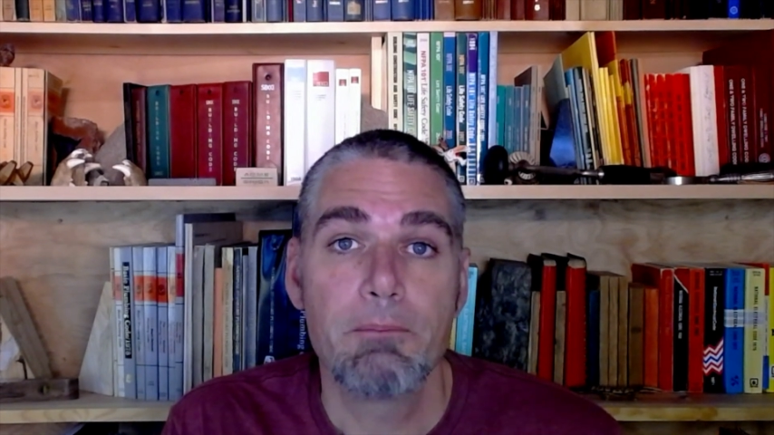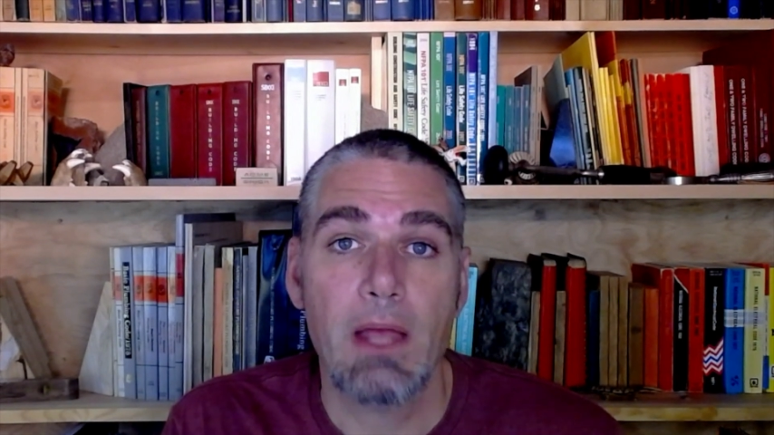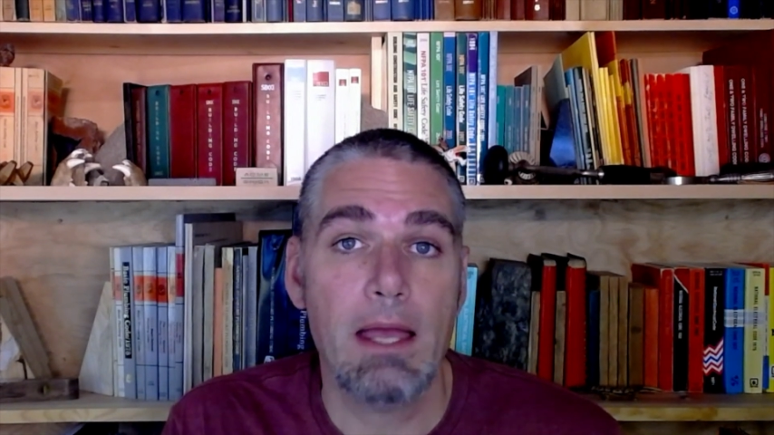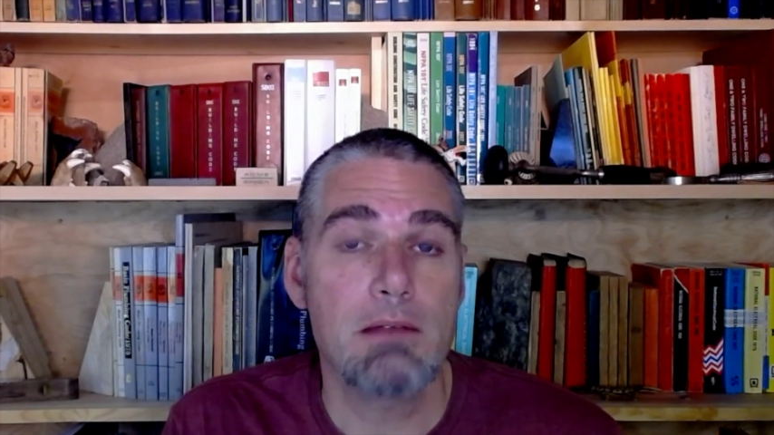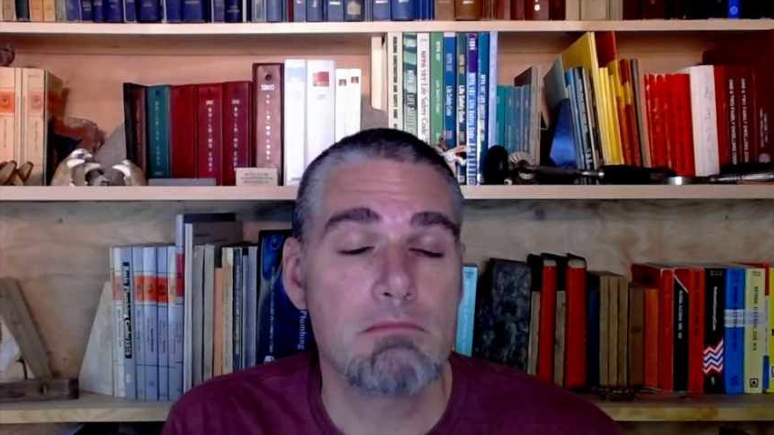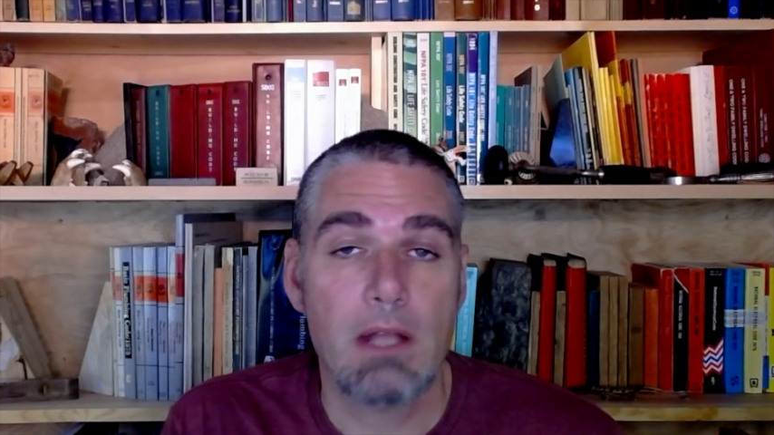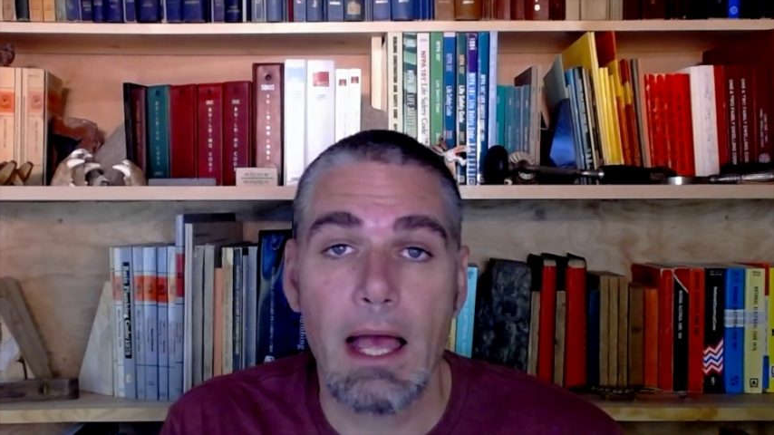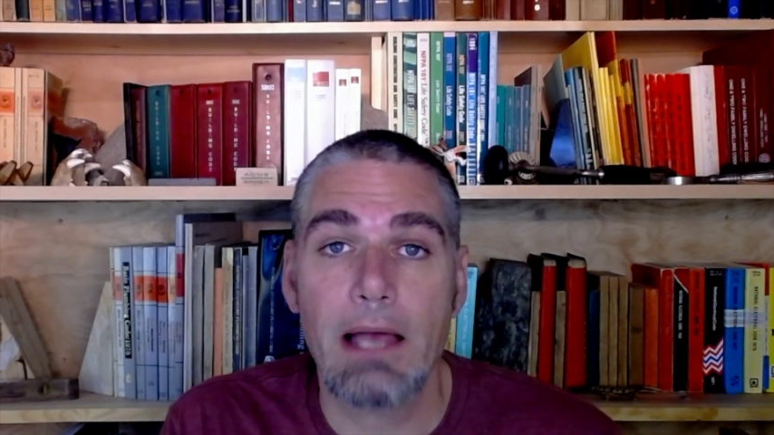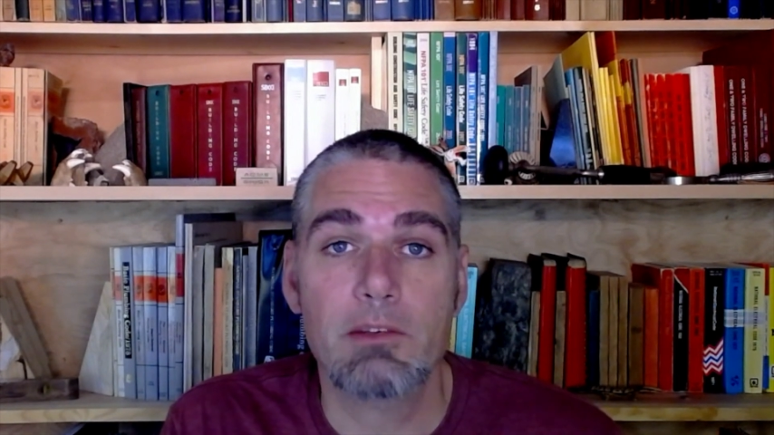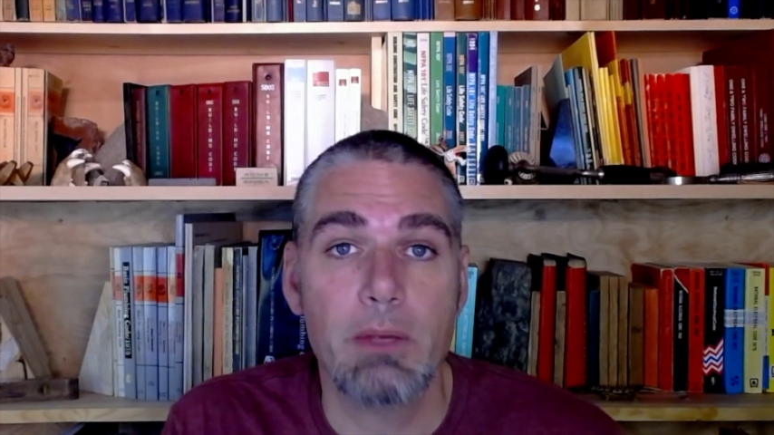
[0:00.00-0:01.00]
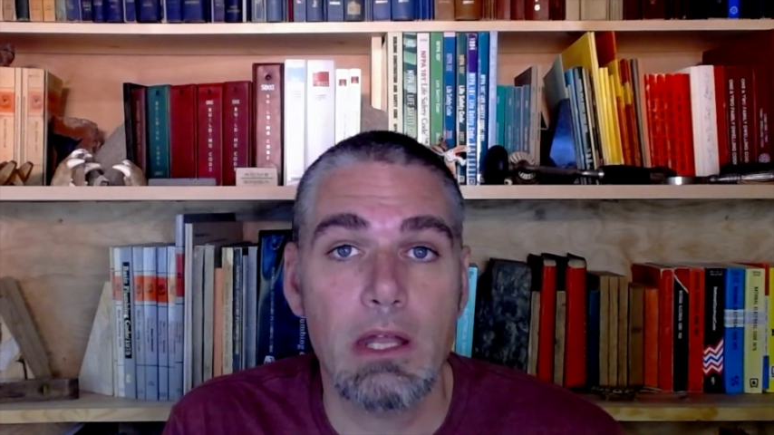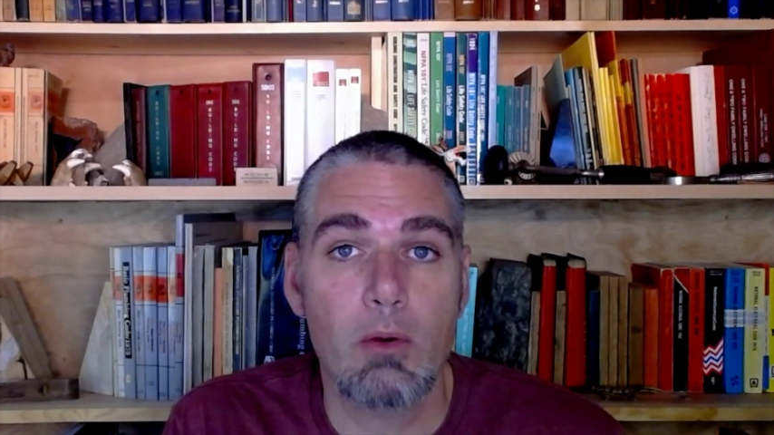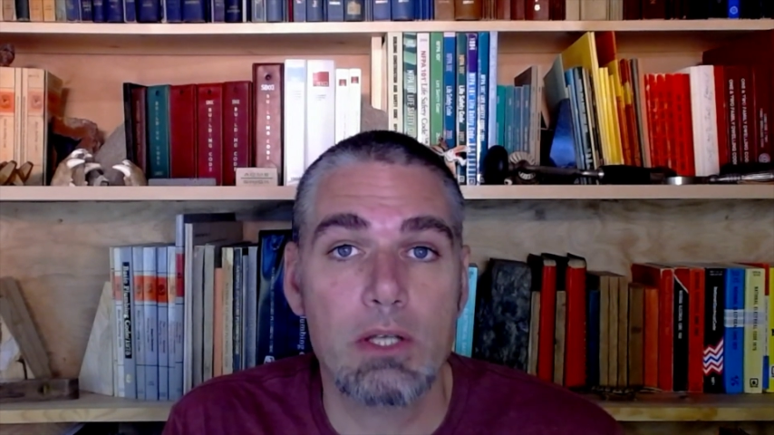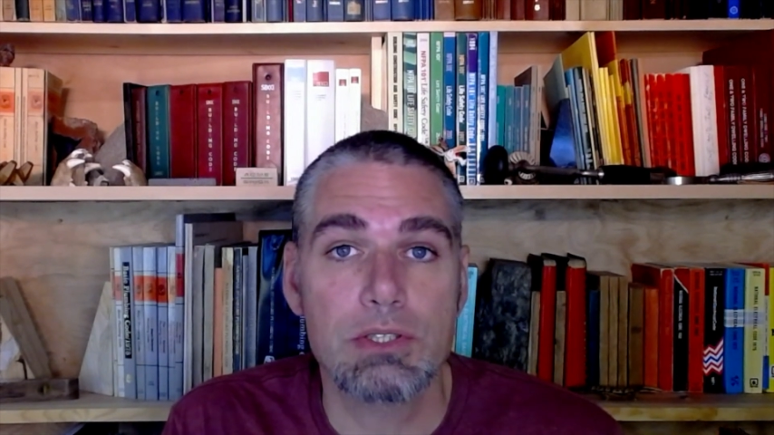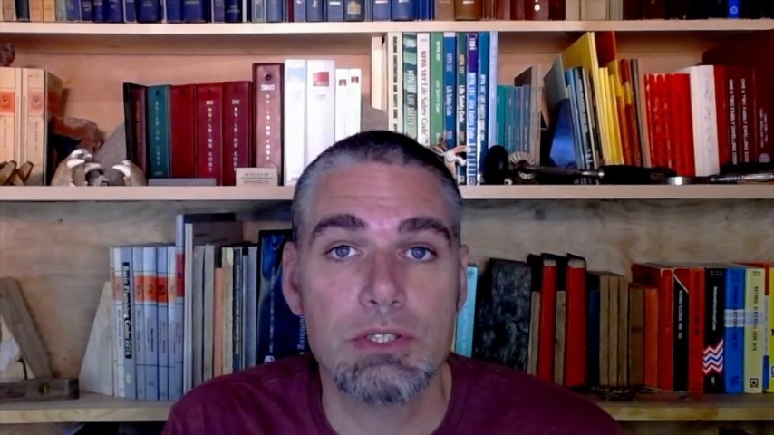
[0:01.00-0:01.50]
and ask me any
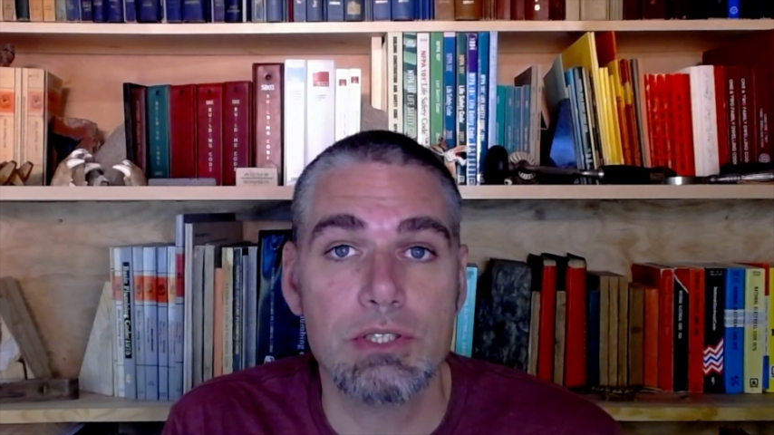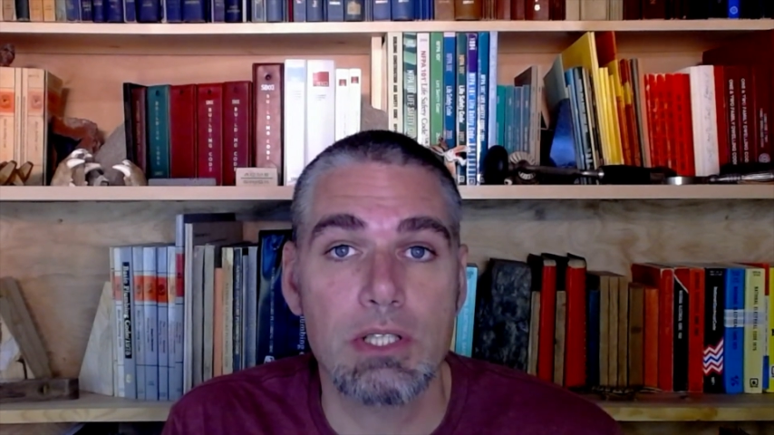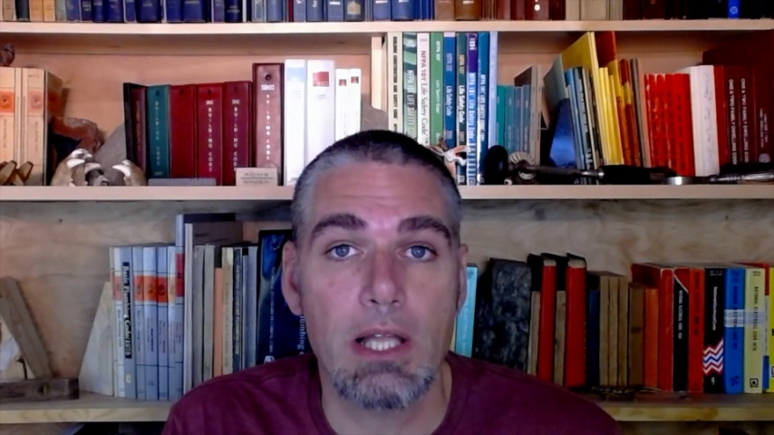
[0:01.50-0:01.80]
questions you'd